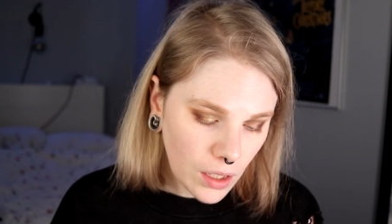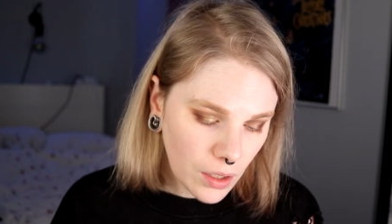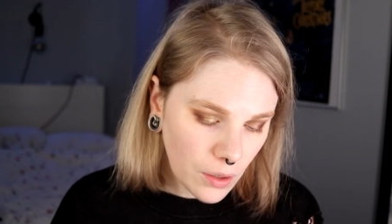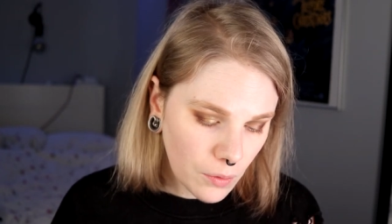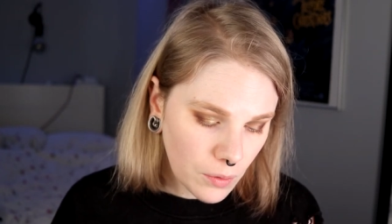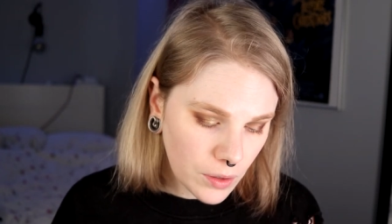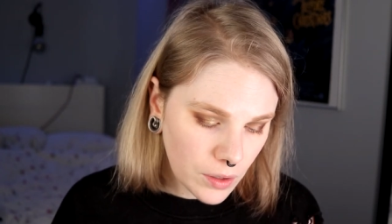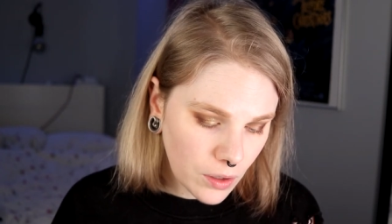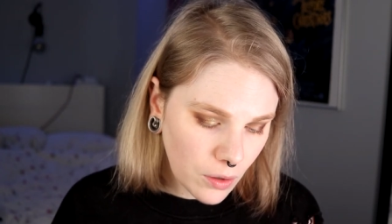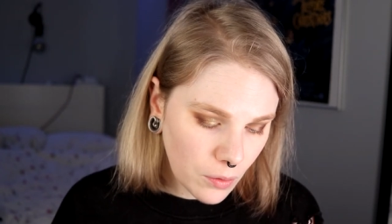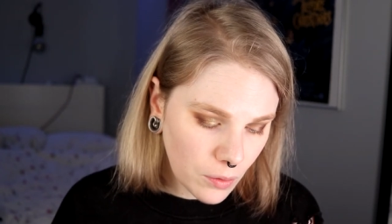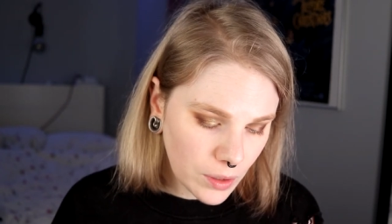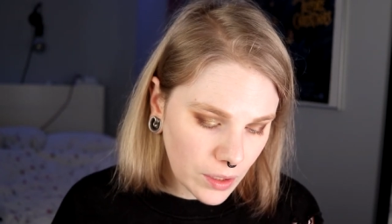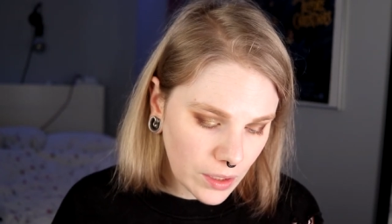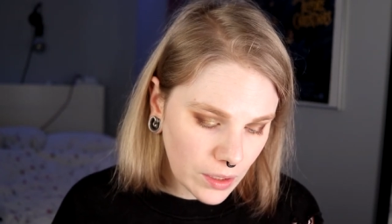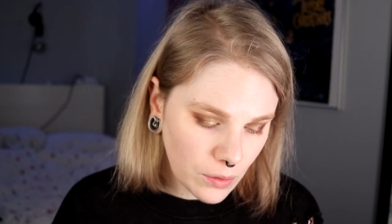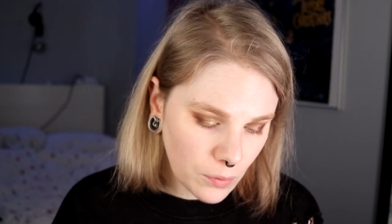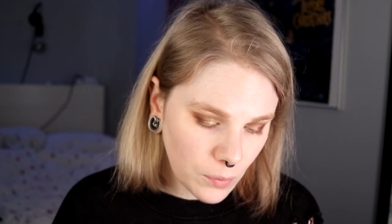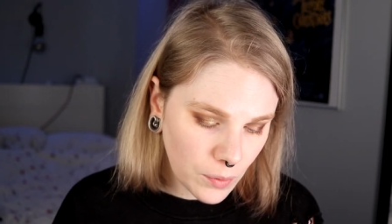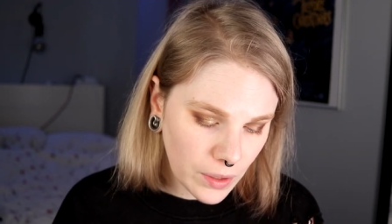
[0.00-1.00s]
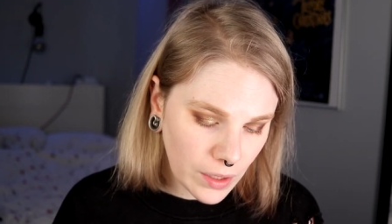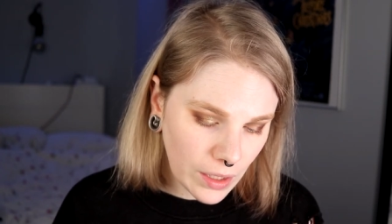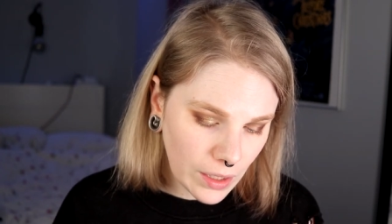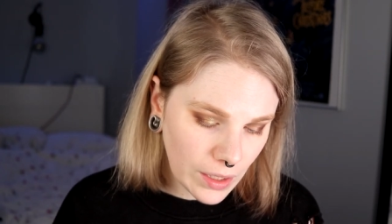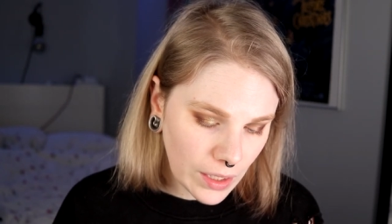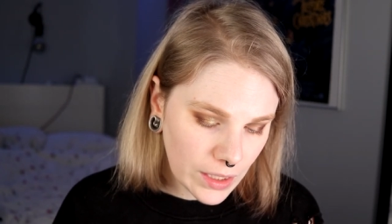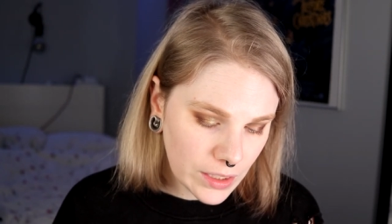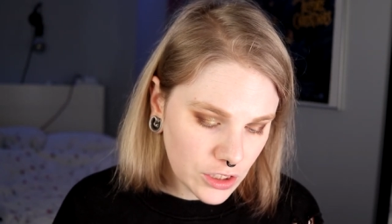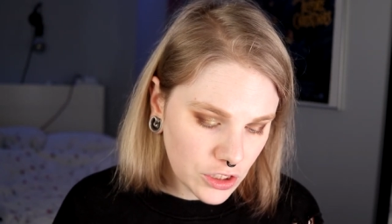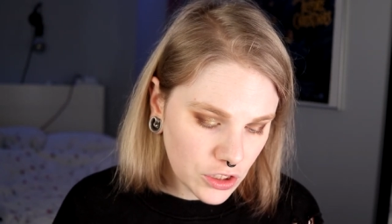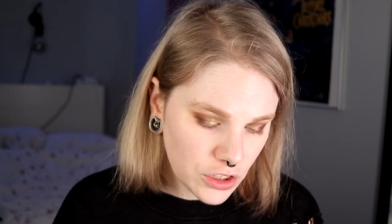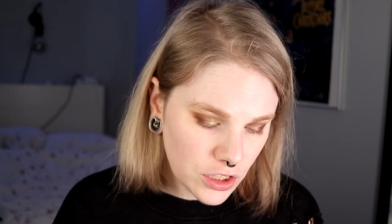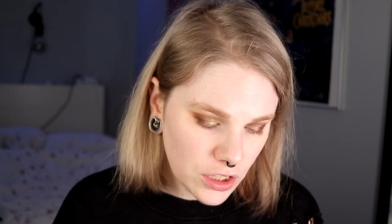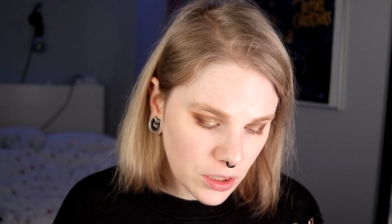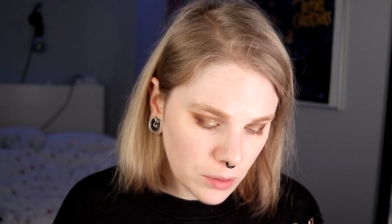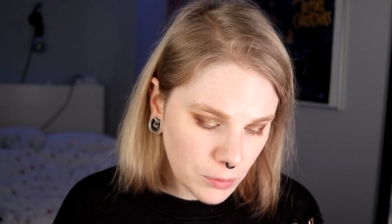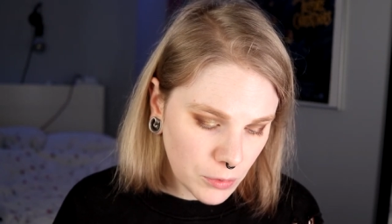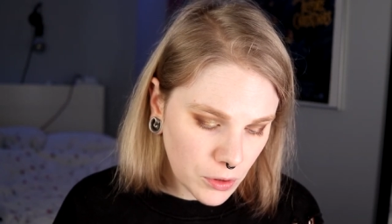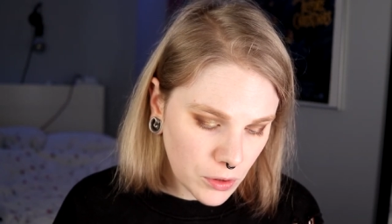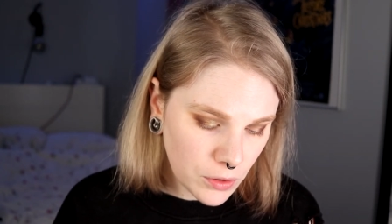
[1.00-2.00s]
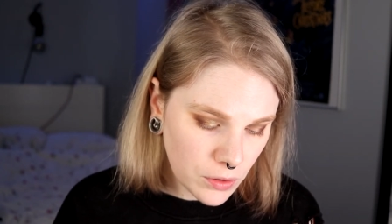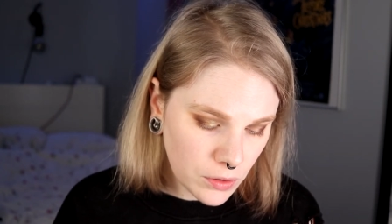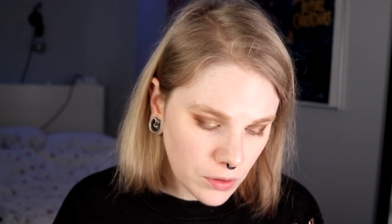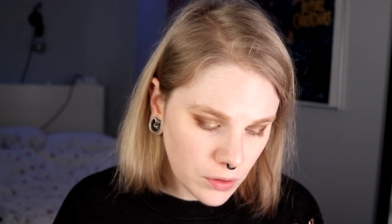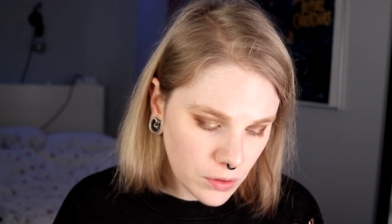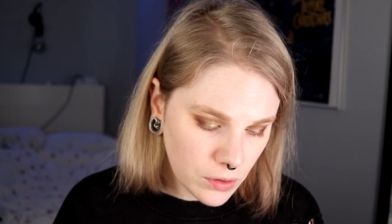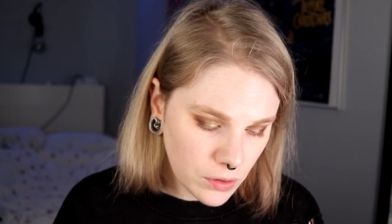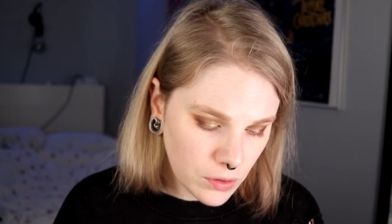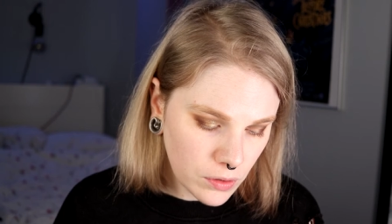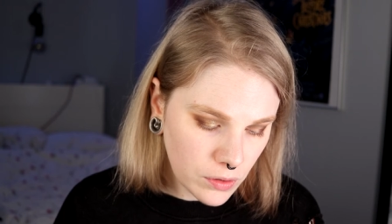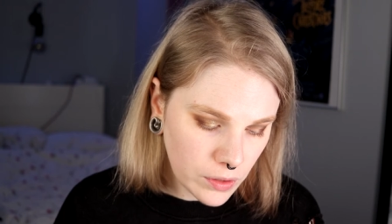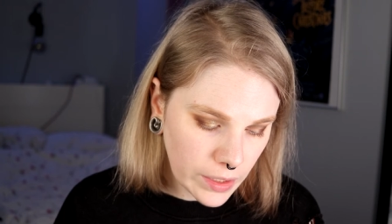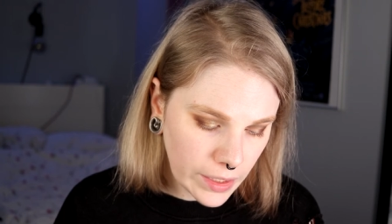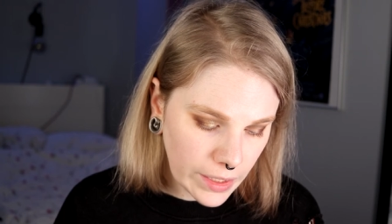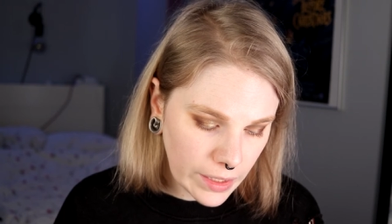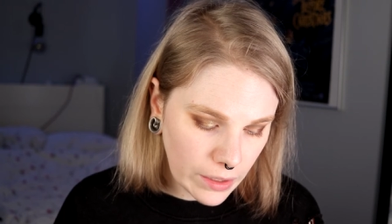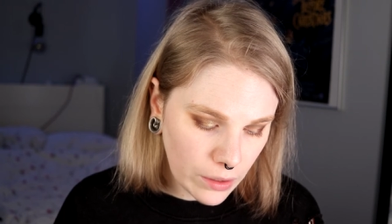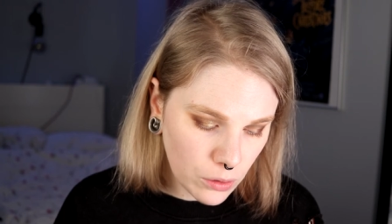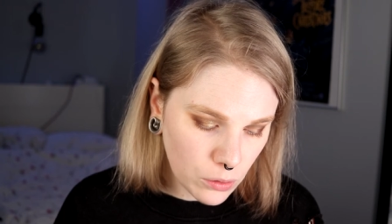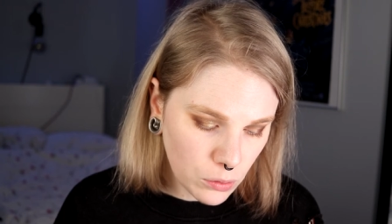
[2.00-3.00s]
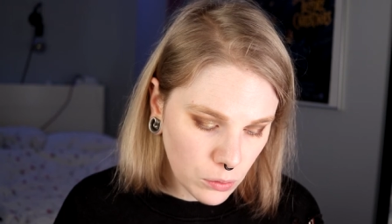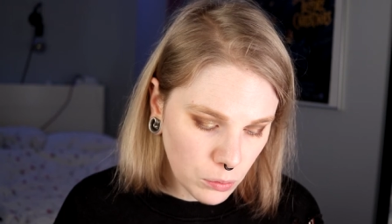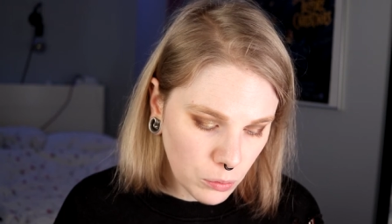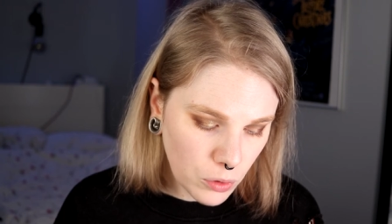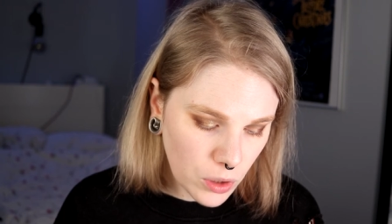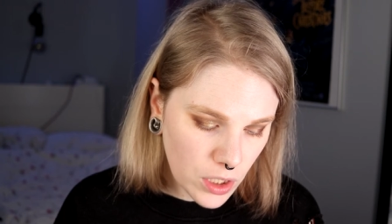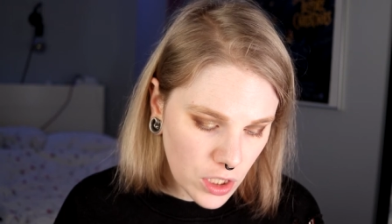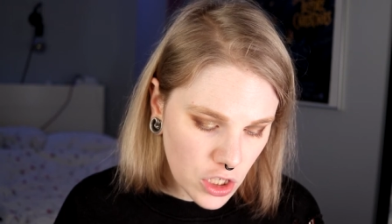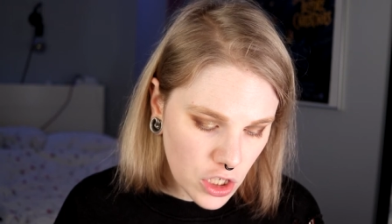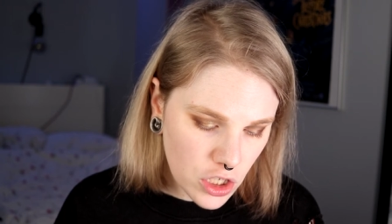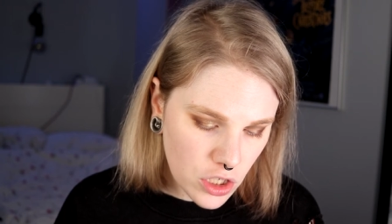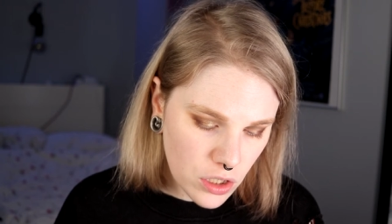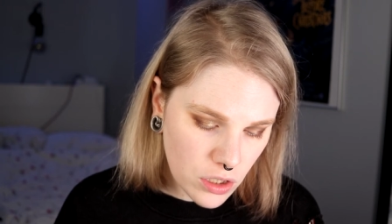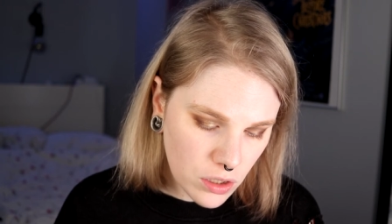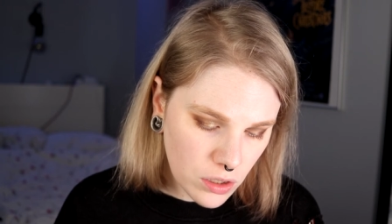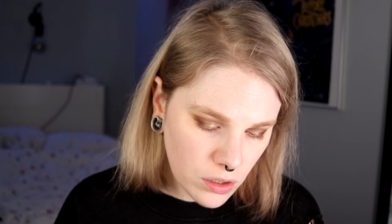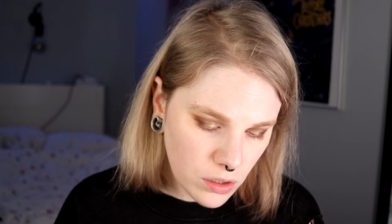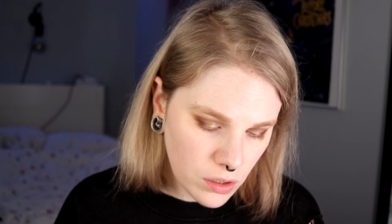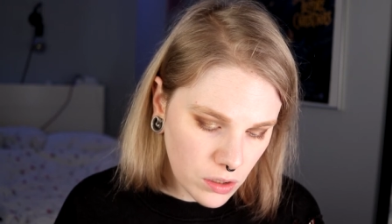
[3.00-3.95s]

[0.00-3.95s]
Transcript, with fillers: Now I'm going in with a lighter shimmer. Hello, brush.